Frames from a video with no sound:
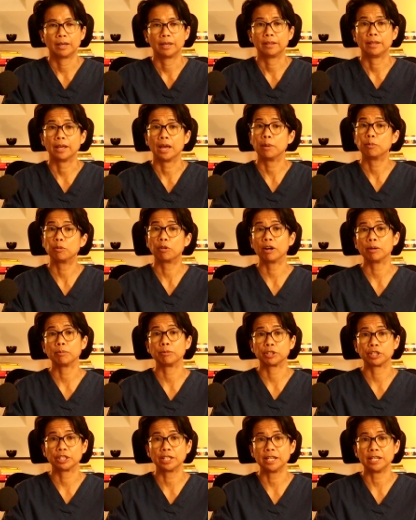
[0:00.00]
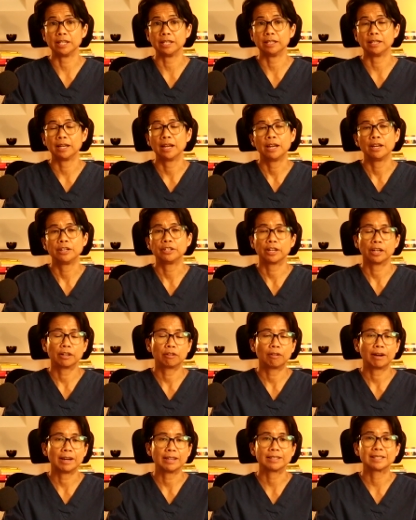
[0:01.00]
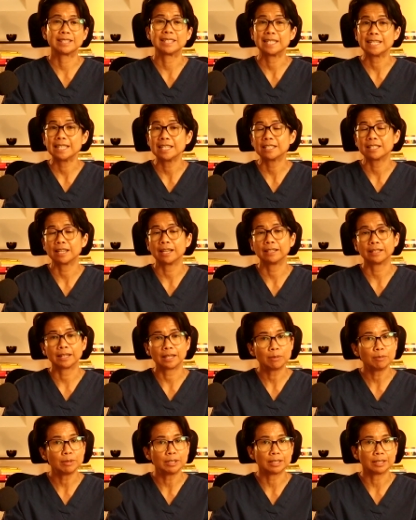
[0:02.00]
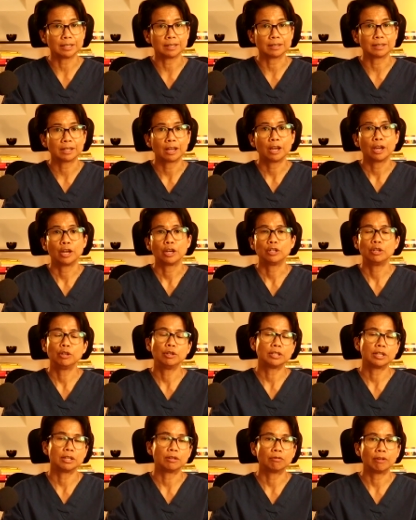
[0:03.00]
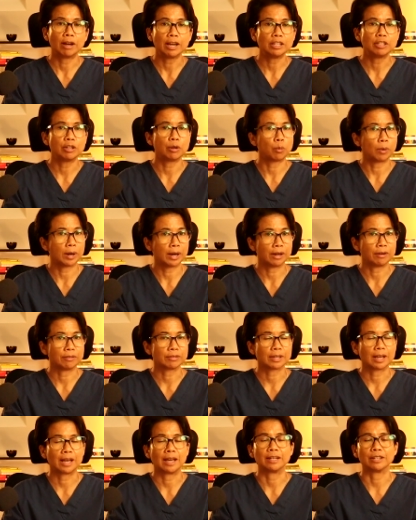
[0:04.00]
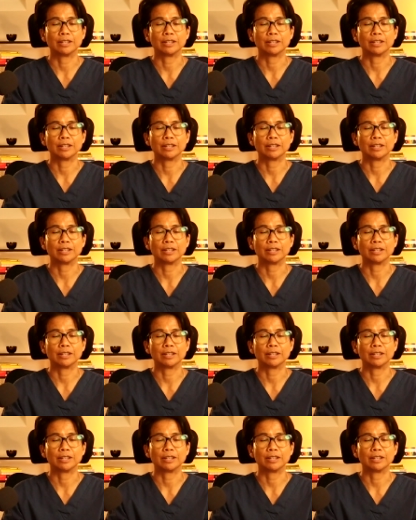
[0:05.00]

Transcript: The MRI machine generates detailed images using radio waves and a